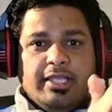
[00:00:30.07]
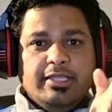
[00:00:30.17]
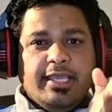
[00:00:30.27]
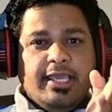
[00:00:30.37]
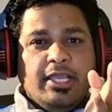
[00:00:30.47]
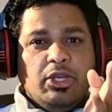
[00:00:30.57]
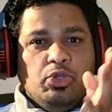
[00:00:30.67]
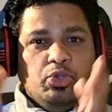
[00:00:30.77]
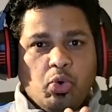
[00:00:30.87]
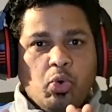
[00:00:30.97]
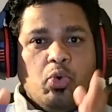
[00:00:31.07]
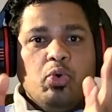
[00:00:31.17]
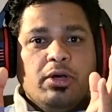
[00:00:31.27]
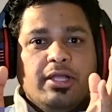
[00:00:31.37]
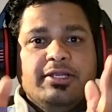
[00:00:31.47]
They know
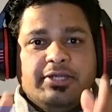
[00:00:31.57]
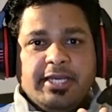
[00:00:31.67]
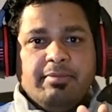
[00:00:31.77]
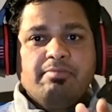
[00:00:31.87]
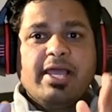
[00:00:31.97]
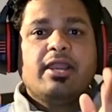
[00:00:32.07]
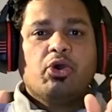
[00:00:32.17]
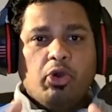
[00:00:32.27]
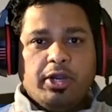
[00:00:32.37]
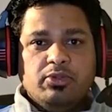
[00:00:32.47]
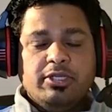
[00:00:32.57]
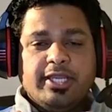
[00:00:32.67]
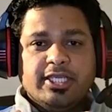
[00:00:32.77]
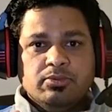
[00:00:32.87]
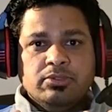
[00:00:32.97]
the treatment plan according to the
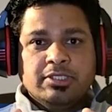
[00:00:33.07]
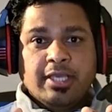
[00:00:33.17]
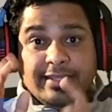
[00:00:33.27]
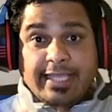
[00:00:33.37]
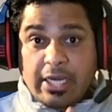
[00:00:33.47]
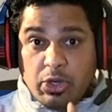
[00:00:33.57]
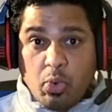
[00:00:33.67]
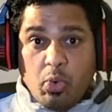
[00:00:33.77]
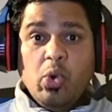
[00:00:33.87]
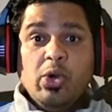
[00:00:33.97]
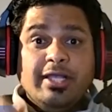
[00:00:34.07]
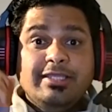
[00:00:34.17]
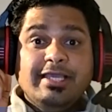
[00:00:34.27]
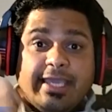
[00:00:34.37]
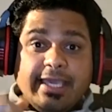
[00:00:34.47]
textbooks. They know
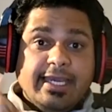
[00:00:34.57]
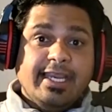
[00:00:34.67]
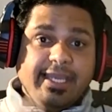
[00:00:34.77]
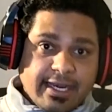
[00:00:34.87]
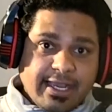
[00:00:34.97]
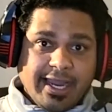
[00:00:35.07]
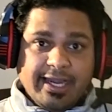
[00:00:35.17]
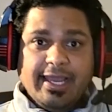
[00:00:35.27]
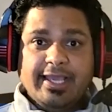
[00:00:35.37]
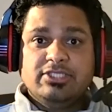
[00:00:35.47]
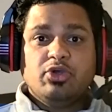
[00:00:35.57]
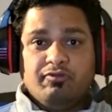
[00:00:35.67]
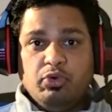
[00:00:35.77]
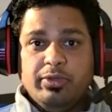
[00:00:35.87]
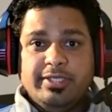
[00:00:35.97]
the Canadian guidelines of
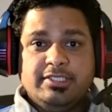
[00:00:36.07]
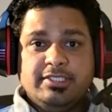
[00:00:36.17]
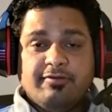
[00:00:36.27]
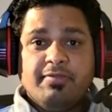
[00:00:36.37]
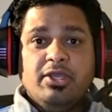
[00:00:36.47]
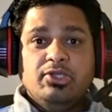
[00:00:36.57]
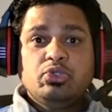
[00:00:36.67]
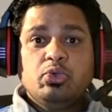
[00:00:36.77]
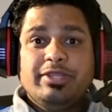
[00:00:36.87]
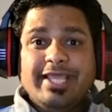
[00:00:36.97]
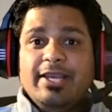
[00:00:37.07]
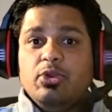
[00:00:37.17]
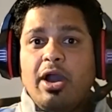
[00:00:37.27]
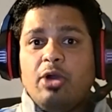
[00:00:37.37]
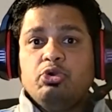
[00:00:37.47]
doing stuff. So they
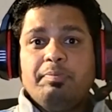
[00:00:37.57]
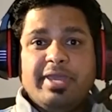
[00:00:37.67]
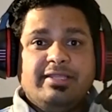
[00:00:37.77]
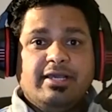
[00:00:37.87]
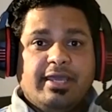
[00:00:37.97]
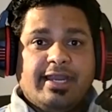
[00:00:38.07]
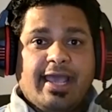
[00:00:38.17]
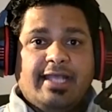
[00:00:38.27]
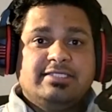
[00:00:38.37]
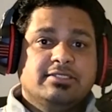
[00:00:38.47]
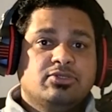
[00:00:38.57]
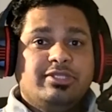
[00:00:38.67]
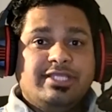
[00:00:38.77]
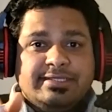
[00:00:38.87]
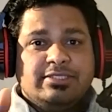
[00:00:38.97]
know how to pick the correct answer. So
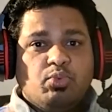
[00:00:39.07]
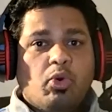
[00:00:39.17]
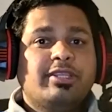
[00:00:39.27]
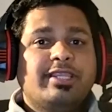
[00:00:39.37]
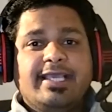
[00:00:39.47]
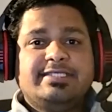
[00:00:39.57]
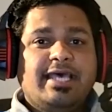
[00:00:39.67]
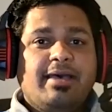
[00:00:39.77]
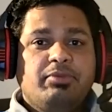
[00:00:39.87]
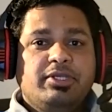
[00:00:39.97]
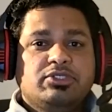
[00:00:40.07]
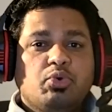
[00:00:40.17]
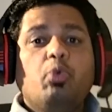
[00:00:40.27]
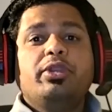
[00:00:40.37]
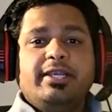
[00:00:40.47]
this is what the exam is
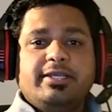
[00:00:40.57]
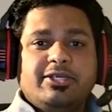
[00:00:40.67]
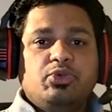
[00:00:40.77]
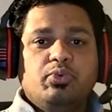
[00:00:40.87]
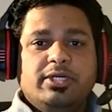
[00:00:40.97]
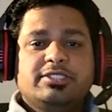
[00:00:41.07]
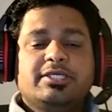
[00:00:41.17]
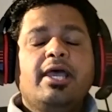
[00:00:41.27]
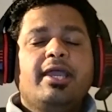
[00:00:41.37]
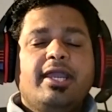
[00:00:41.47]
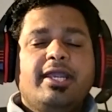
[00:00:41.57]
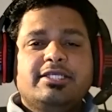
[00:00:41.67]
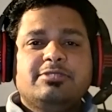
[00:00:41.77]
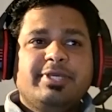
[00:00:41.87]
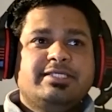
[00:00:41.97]
oriented towards. It
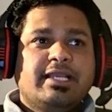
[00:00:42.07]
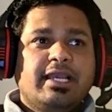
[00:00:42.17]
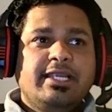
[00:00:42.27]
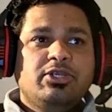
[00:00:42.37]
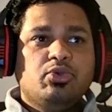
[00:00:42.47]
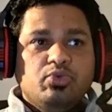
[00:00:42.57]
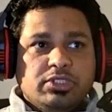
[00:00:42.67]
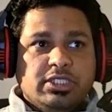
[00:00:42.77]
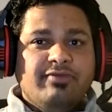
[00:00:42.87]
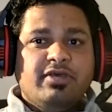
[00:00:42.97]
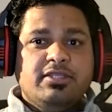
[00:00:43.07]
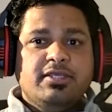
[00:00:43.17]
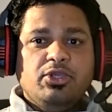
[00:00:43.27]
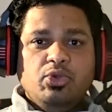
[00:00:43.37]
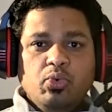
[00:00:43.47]
is basically to see whether
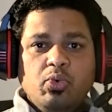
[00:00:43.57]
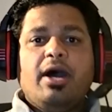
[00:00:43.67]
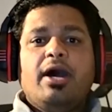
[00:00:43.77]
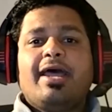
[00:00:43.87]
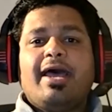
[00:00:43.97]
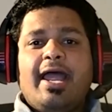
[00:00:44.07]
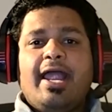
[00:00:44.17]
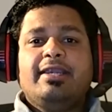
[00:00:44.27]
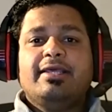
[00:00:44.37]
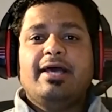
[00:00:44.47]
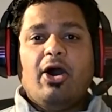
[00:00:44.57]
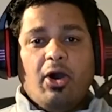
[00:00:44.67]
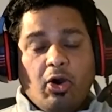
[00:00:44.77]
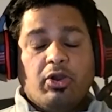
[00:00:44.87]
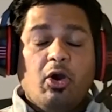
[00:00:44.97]
you are at
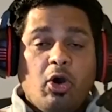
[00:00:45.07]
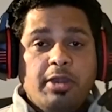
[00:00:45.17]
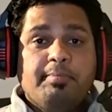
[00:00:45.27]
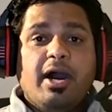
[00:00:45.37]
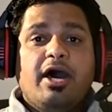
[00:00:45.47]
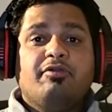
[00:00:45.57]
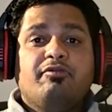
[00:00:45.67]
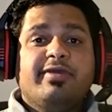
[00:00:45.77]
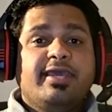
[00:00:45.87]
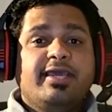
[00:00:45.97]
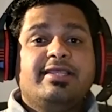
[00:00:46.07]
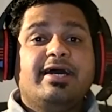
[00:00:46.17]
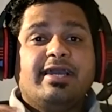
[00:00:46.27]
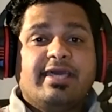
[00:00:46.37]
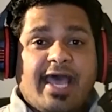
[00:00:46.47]
or on par with a
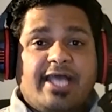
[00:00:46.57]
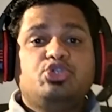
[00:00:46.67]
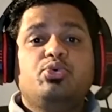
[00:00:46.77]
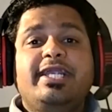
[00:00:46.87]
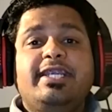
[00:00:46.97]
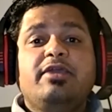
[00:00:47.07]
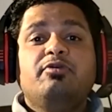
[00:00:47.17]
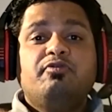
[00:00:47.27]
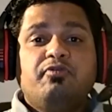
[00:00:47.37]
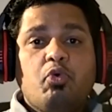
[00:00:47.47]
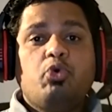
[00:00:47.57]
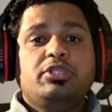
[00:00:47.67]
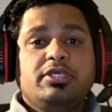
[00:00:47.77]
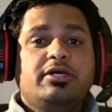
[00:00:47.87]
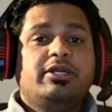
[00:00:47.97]
graduating fourth
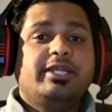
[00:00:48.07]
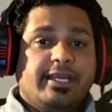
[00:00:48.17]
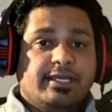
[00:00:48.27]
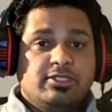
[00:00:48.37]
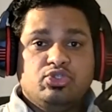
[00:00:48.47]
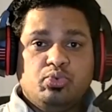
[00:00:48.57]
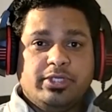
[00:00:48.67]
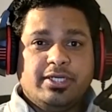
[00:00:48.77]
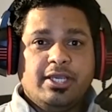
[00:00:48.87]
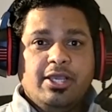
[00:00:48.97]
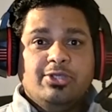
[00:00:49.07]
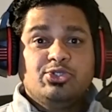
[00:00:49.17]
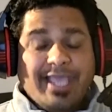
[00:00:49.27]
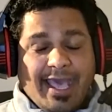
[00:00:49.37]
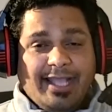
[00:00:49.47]
year dental student. So
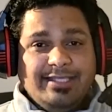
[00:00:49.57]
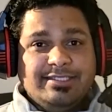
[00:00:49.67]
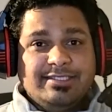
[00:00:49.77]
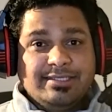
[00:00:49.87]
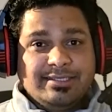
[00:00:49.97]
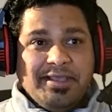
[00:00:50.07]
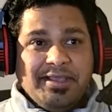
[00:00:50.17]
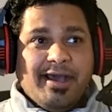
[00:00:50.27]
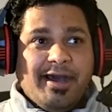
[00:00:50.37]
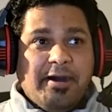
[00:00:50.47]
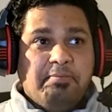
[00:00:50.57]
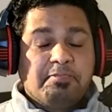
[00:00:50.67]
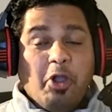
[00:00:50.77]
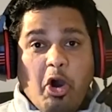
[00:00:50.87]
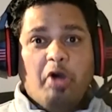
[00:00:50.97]
the answers
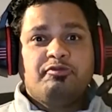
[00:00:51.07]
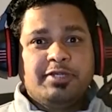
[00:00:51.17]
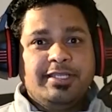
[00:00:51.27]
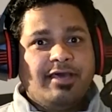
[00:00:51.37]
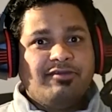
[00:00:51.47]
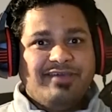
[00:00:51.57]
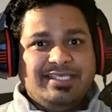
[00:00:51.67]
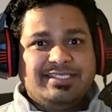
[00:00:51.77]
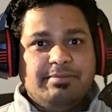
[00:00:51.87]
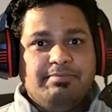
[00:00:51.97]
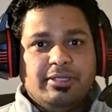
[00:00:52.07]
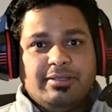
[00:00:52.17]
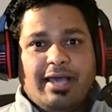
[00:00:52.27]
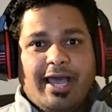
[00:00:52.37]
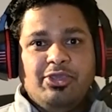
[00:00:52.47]
often are very simple.
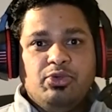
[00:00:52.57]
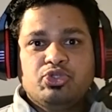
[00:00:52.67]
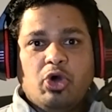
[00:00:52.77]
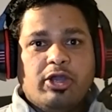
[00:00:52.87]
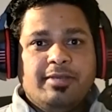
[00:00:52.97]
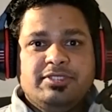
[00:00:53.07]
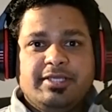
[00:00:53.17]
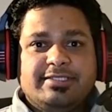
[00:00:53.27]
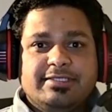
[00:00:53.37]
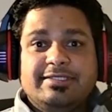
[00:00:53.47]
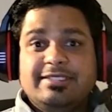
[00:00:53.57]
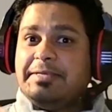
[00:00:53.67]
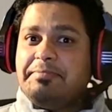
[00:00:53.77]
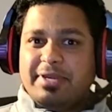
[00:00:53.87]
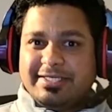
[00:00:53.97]
I use Occam's razor. The
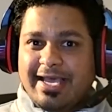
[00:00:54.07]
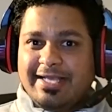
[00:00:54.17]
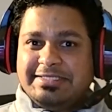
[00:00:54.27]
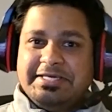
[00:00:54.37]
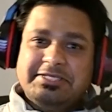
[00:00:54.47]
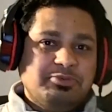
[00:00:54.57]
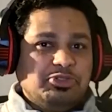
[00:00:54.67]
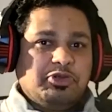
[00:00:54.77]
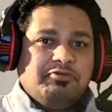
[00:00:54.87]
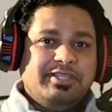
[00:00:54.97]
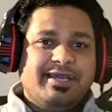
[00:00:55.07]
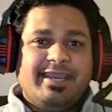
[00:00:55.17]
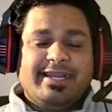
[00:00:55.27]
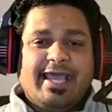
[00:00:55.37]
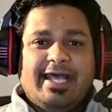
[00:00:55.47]
simplest answer is most often the
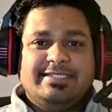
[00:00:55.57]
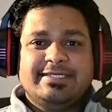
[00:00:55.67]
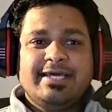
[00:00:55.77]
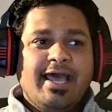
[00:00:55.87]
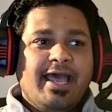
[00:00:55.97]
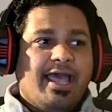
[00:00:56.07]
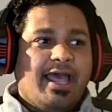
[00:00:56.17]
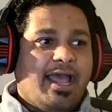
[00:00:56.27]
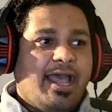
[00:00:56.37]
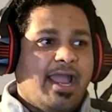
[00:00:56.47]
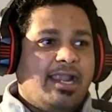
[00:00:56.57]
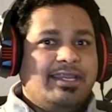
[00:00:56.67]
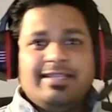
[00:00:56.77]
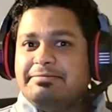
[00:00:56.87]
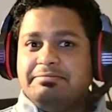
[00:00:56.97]
correct answer.
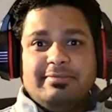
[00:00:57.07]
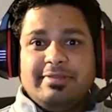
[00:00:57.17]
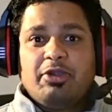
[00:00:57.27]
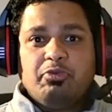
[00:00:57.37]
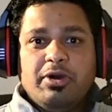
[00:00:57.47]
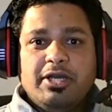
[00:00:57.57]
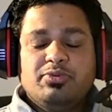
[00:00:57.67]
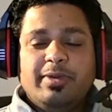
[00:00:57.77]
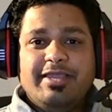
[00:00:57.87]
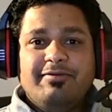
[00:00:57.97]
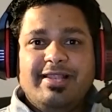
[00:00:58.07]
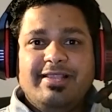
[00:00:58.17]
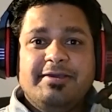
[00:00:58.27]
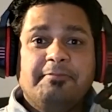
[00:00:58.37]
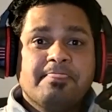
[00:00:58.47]
And that works very well
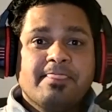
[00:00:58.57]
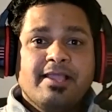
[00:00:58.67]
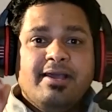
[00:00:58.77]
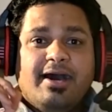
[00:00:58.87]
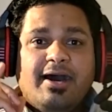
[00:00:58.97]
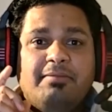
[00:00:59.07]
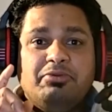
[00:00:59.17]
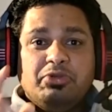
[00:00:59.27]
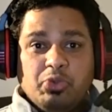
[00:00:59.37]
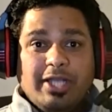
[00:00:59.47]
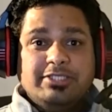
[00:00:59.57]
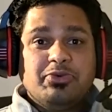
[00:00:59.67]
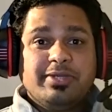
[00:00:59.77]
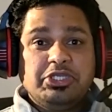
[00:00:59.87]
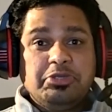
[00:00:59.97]
here. To answer your
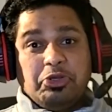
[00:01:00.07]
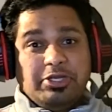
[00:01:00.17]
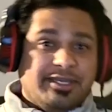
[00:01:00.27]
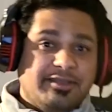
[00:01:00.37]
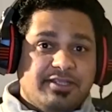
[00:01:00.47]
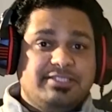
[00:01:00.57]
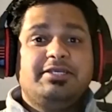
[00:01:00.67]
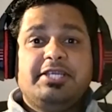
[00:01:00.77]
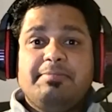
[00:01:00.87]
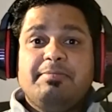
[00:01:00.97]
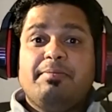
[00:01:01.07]
question about the difference in treatment